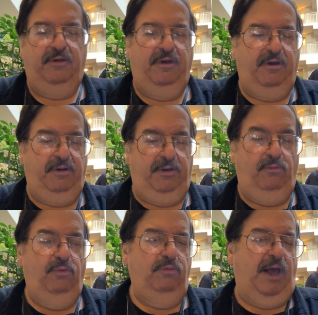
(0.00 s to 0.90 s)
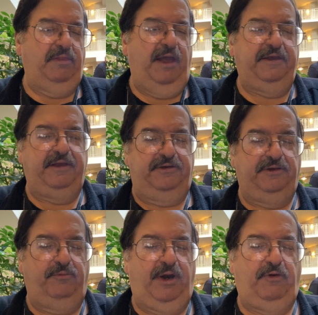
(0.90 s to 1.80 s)
All right. Ooh, I like these.
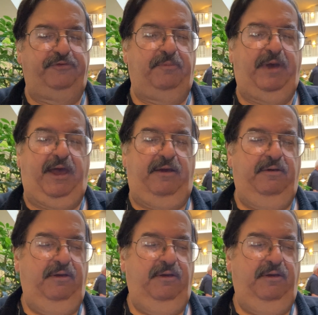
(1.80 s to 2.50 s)
Look right off the bat.